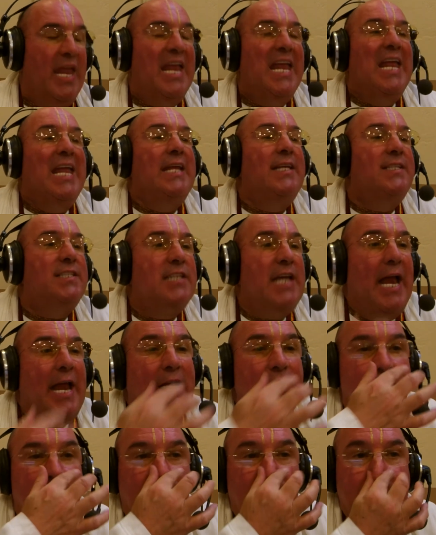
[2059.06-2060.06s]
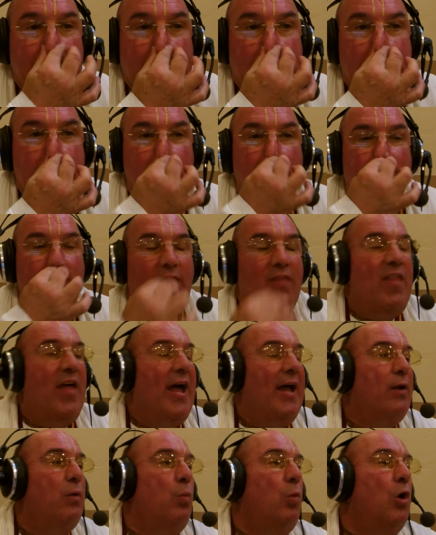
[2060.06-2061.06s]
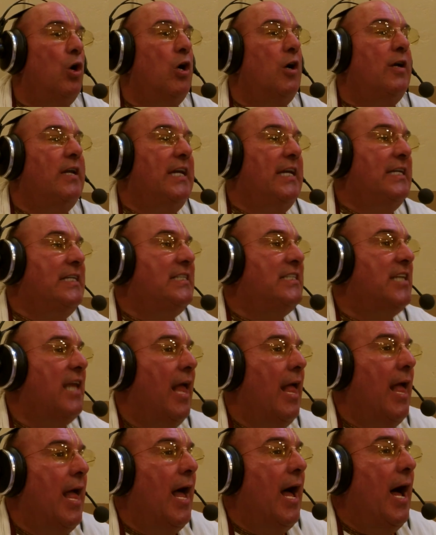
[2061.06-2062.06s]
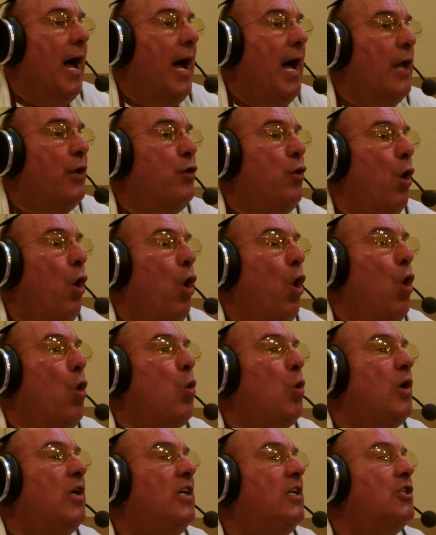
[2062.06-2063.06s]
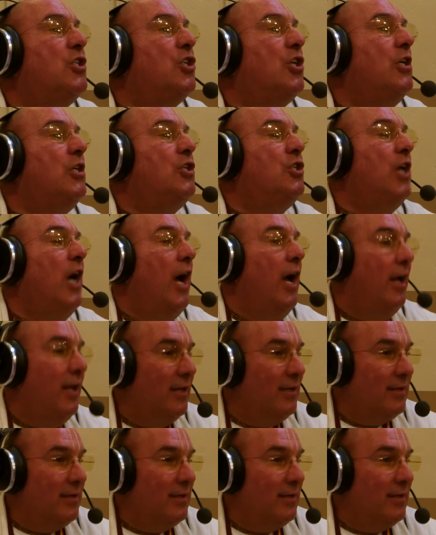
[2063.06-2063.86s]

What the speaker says: In Sanskrit, that word is Adhokshaja.